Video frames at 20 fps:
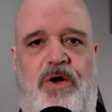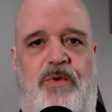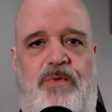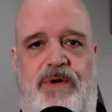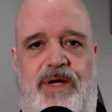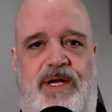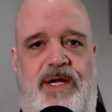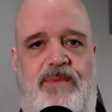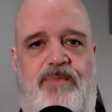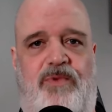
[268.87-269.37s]

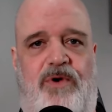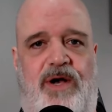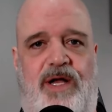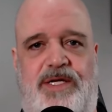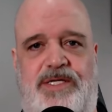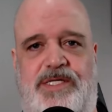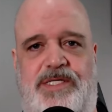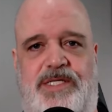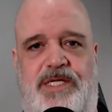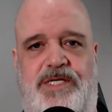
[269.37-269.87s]
we need more
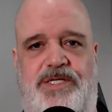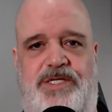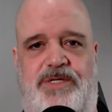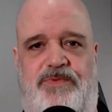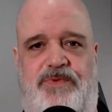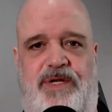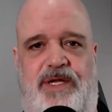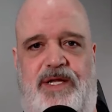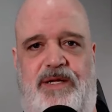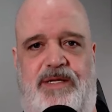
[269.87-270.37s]

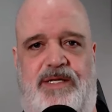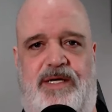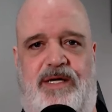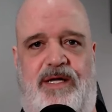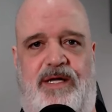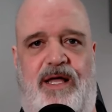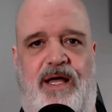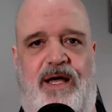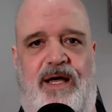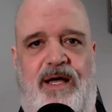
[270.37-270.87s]

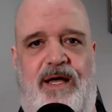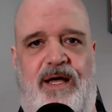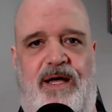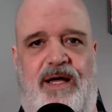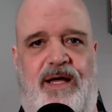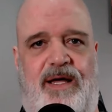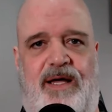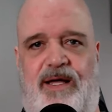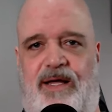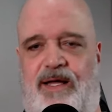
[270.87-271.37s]
legislation.
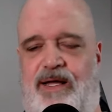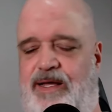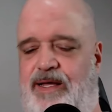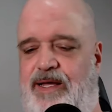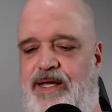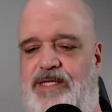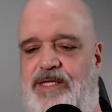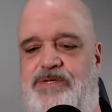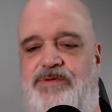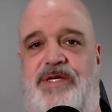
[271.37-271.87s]

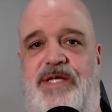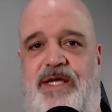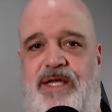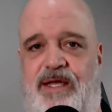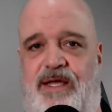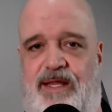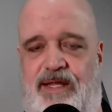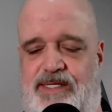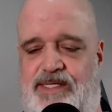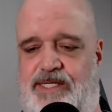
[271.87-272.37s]
It's
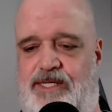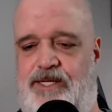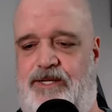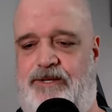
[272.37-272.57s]
ridiculous.